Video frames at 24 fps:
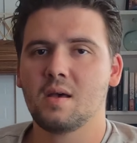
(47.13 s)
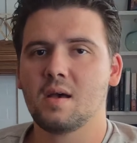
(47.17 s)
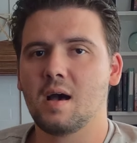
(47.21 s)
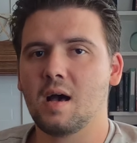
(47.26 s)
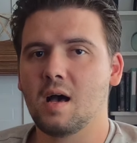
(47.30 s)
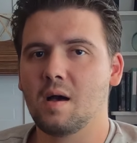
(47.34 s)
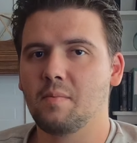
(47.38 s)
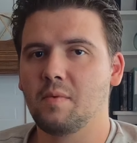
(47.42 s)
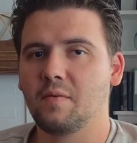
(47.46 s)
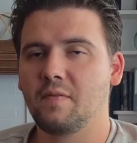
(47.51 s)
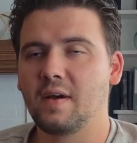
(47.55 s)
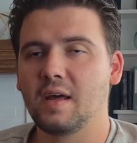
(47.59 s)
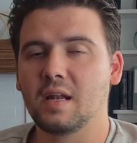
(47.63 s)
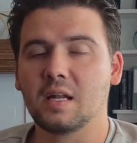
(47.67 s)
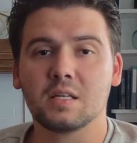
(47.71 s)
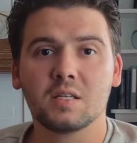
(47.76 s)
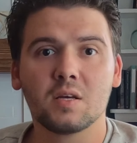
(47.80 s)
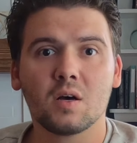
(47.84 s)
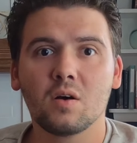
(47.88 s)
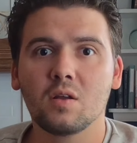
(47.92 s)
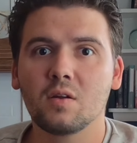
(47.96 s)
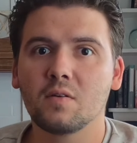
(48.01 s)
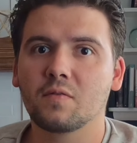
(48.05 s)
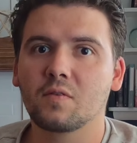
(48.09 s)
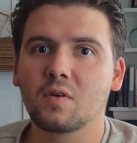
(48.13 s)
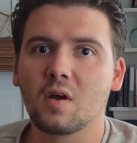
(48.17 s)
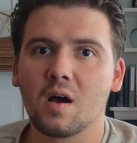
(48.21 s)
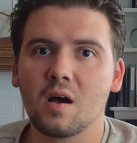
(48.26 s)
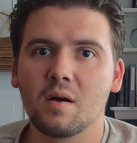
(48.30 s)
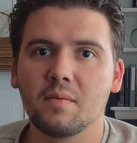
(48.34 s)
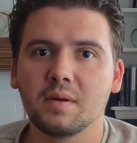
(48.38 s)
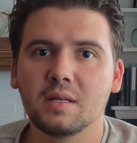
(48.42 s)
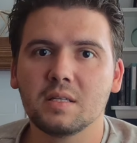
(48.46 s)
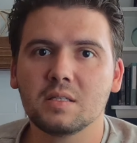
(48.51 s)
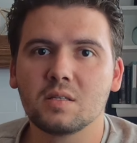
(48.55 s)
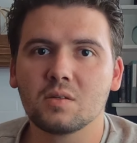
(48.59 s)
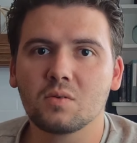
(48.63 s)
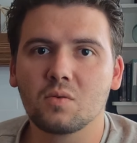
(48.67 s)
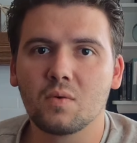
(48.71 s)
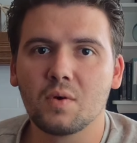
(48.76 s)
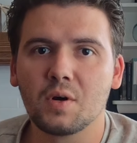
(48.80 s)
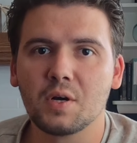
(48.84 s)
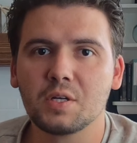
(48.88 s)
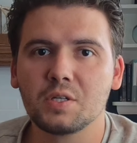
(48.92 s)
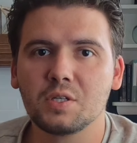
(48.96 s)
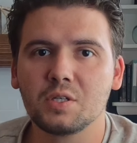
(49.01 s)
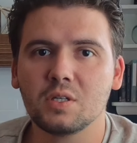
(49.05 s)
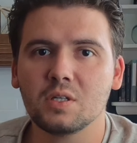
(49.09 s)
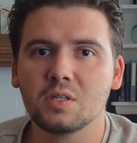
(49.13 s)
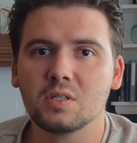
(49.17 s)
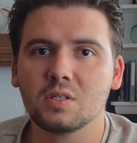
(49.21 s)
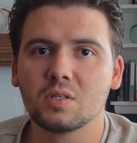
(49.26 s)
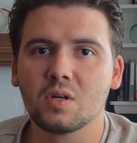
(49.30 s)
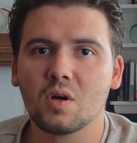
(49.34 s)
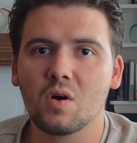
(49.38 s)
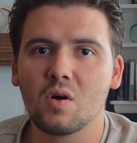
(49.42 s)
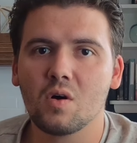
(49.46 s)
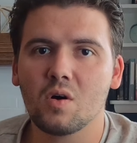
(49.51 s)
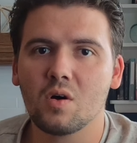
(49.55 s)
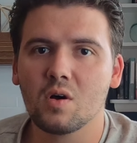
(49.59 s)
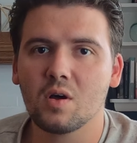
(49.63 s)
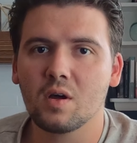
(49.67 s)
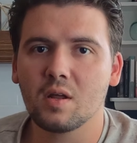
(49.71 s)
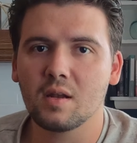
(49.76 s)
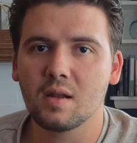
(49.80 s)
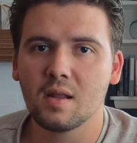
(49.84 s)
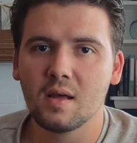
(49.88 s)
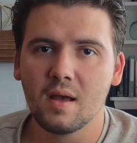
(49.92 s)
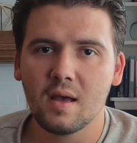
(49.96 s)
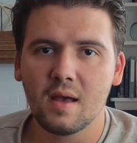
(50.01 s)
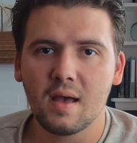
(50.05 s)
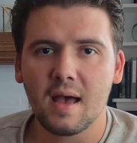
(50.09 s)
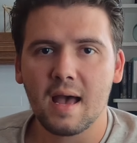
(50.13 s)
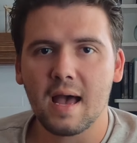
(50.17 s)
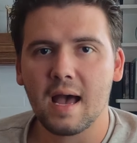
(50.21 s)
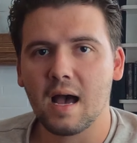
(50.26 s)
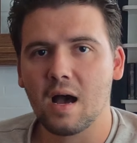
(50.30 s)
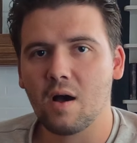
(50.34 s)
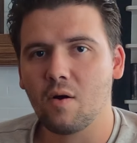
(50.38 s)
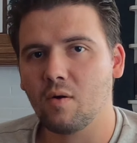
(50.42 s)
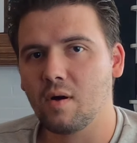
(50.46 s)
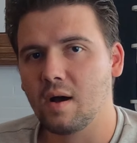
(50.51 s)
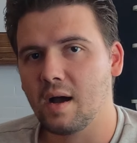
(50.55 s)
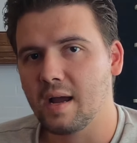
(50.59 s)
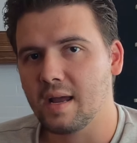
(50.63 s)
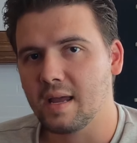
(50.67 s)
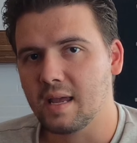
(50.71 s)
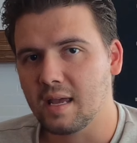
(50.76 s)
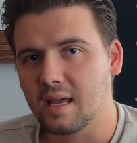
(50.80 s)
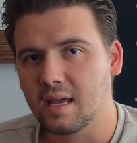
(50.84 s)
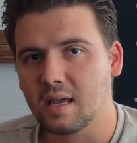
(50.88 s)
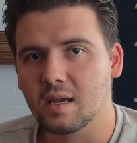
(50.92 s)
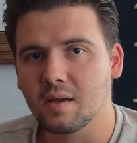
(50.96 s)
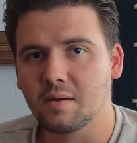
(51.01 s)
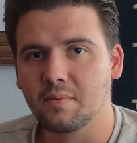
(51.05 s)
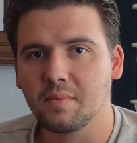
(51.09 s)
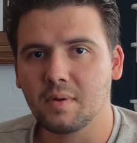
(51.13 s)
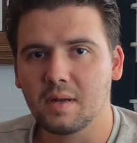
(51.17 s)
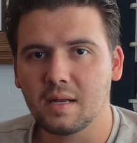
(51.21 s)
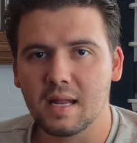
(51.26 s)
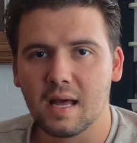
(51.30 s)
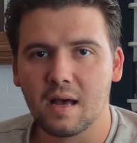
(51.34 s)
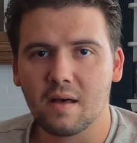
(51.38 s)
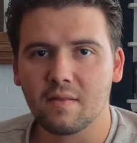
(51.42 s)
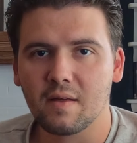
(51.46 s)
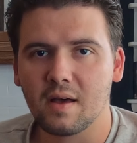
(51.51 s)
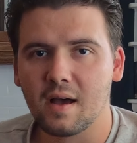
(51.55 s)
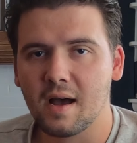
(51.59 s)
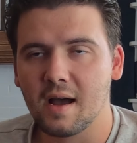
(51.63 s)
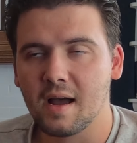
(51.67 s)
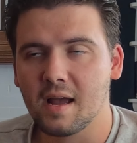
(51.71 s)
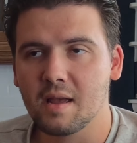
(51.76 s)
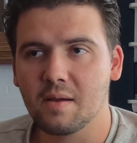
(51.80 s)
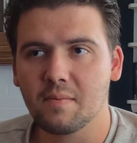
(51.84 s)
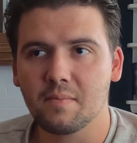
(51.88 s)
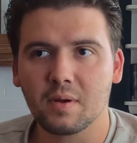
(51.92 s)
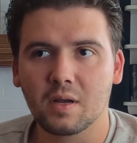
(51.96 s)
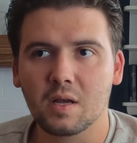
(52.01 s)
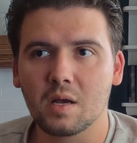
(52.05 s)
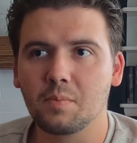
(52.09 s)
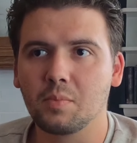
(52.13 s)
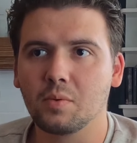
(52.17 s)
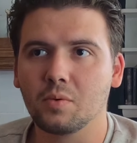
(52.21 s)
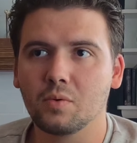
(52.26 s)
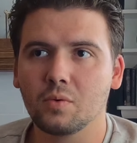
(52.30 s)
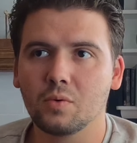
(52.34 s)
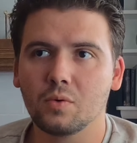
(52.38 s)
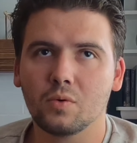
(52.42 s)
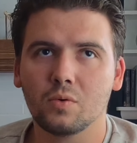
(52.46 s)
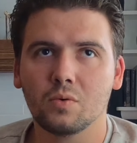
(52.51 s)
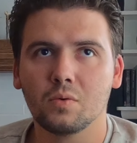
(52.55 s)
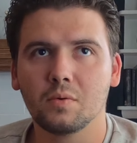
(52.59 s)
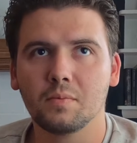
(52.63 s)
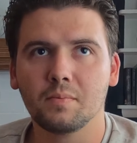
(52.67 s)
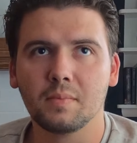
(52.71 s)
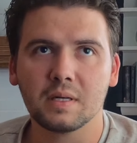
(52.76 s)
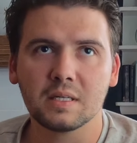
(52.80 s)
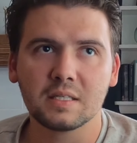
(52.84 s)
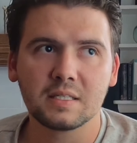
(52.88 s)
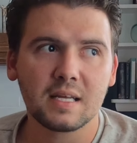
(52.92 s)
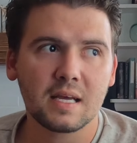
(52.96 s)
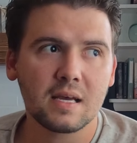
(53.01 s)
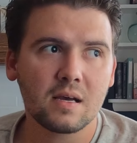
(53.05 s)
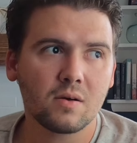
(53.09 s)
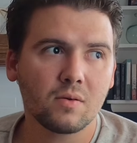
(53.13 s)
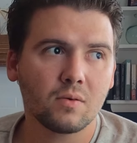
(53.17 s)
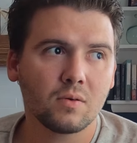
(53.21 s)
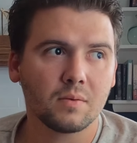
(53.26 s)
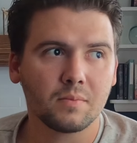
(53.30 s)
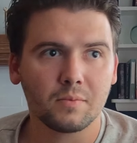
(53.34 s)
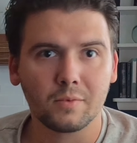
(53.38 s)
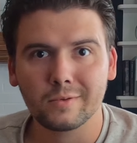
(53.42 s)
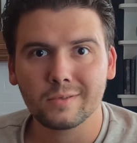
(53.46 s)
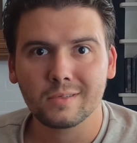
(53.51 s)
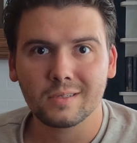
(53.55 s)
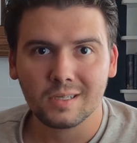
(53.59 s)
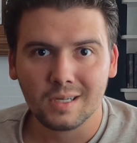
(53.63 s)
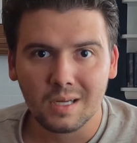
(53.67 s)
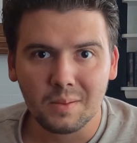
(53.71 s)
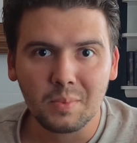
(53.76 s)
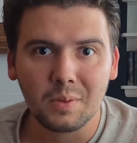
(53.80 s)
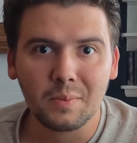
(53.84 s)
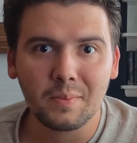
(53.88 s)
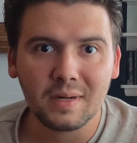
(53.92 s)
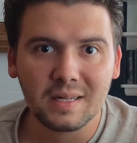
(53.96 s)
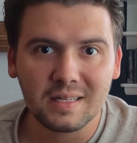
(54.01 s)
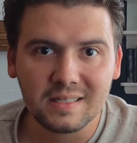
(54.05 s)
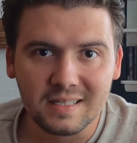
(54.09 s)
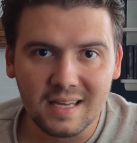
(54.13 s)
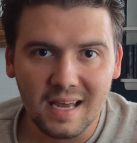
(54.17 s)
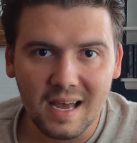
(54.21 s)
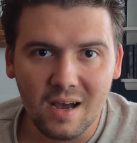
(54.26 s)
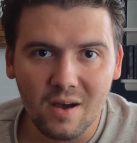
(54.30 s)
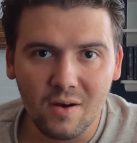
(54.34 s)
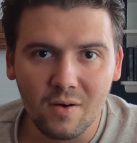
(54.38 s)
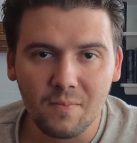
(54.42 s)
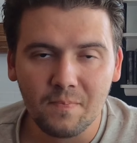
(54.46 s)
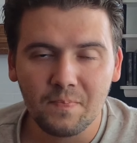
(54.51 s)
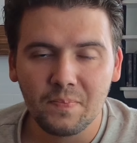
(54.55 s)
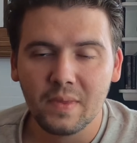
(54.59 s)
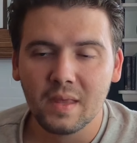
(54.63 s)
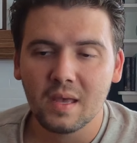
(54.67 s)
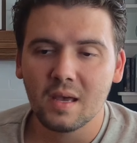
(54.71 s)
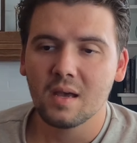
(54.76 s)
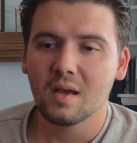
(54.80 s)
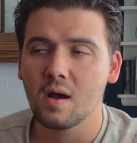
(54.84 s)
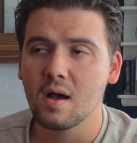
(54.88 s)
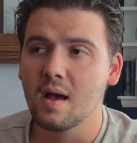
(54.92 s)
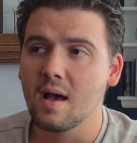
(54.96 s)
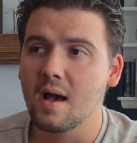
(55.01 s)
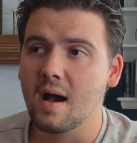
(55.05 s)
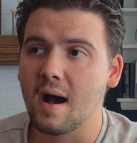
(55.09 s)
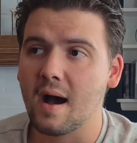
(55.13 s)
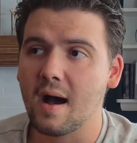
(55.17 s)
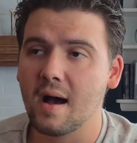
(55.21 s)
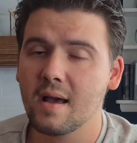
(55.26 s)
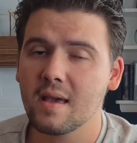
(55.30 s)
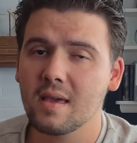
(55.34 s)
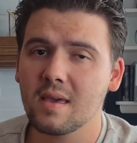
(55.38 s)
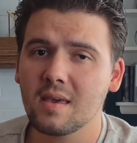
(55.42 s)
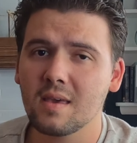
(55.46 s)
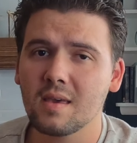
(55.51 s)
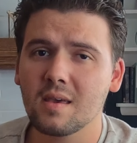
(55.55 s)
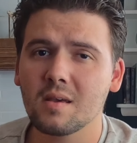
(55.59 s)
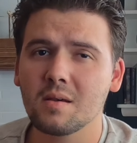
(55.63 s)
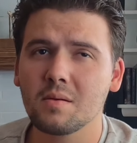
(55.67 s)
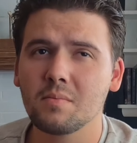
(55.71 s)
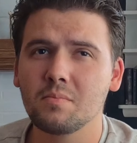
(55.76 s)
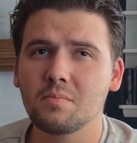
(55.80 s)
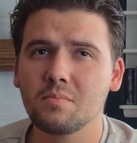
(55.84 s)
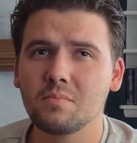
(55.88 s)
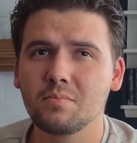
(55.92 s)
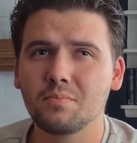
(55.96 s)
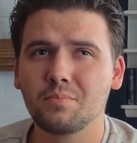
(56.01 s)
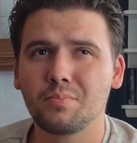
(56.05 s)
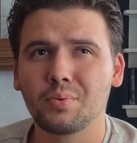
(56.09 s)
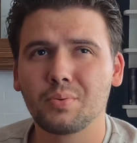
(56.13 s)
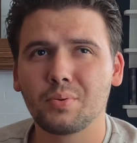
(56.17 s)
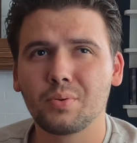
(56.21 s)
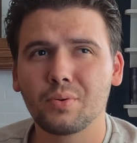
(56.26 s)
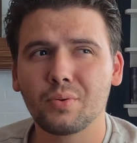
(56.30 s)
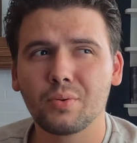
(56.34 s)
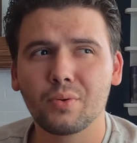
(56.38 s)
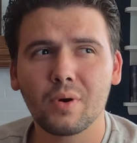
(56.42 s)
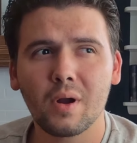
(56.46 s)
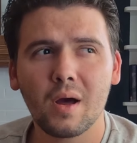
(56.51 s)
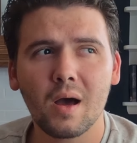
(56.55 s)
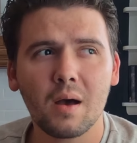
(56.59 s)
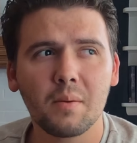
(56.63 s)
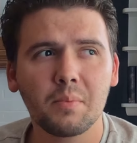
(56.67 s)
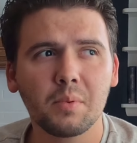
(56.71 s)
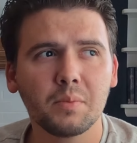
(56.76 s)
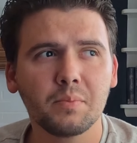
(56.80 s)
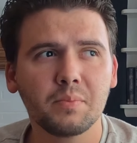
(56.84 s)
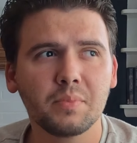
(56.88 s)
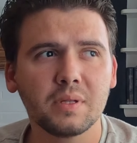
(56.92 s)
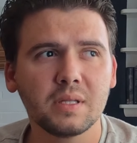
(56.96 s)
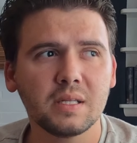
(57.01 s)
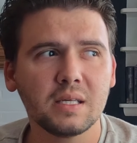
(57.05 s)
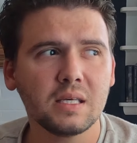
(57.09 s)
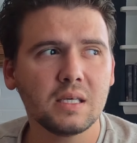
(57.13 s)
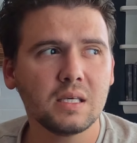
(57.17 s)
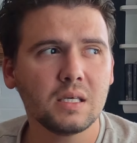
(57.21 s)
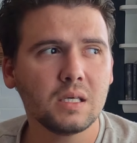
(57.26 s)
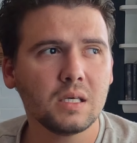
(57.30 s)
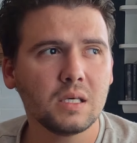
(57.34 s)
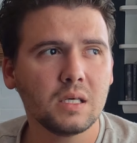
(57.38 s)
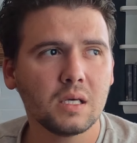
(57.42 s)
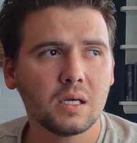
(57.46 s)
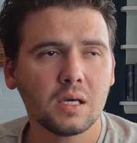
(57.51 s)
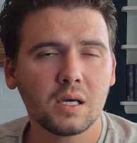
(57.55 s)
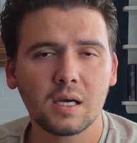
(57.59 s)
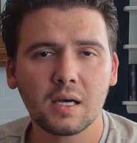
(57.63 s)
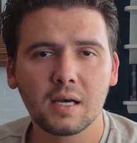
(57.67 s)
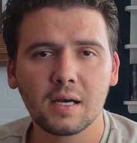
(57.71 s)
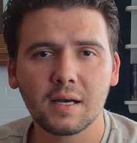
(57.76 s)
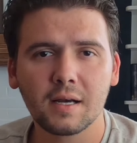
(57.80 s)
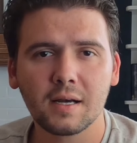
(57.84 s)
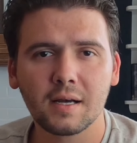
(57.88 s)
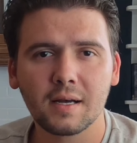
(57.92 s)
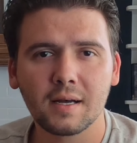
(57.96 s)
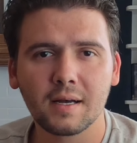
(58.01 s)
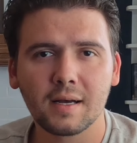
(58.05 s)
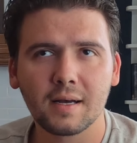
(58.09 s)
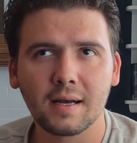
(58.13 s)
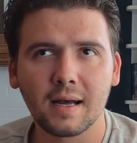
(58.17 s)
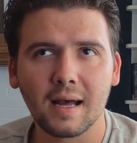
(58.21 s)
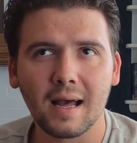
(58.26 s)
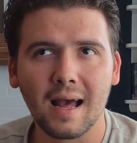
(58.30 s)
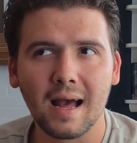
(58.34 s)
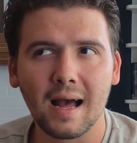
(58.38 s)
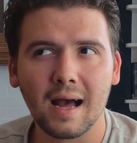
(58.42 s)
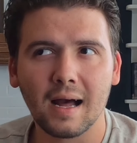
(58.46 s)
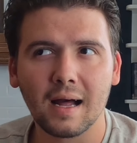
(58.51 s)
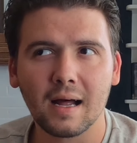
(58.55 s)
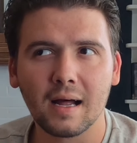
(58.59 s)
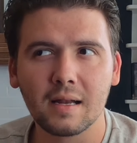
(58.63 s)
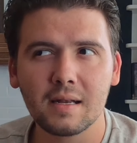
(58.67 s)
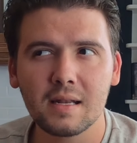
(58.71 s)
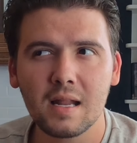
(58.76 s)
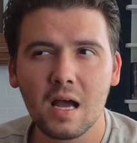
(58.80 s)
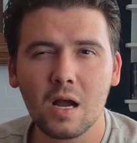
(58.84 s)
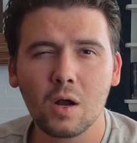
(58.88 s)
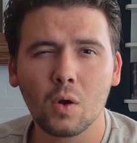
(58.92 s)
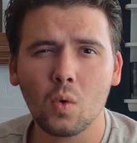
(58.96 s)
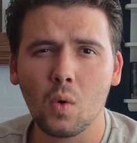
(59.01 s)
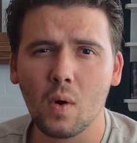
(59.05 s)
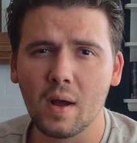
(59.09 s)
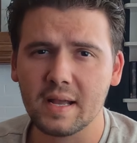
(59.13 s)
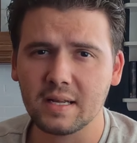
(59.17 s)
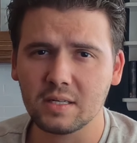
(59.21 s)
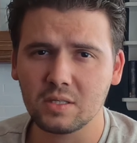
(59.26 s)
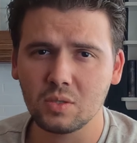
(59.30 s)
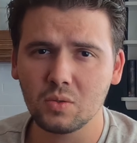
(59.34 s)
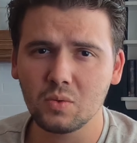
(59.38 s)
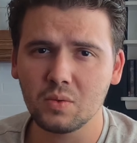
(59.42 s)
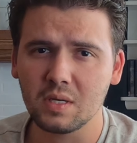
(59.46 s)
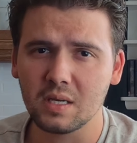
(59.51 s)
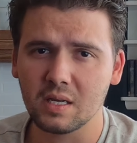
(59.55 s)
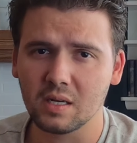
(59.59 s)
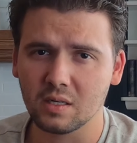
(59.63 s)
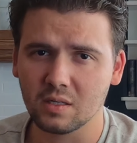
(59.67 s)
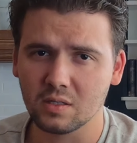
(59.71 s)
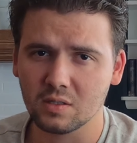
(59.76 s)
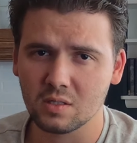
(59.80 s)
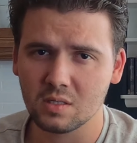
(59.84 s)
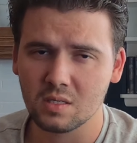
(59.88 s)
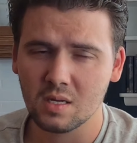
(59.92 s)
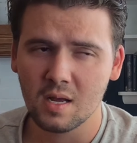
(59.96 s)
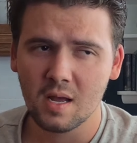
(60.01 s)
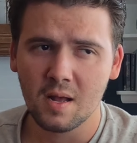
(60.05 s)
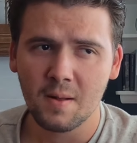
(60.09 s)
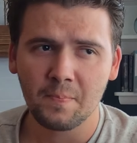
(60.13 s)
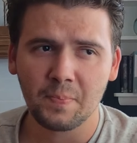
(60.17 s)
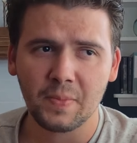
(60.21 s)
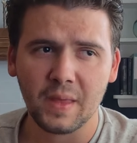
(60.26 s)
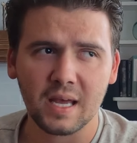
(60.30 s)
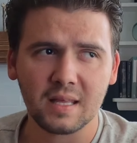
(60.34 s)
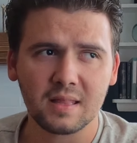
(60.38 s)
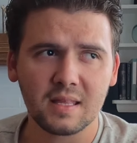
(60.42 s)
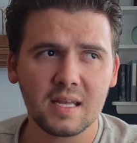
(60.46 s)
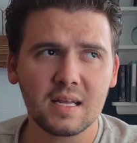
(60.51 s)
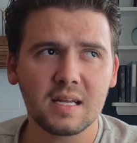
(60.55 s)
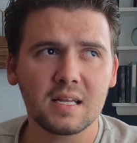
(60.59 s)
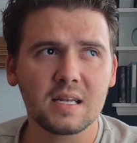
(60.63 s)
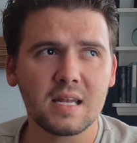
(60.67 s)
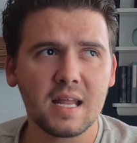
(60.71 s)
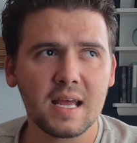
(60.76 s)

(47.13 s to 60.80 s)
I've had a ton of comments and questions on how I am now that I am a couple months out, well, more than a couple months out. I am probably not quite 2 years. I think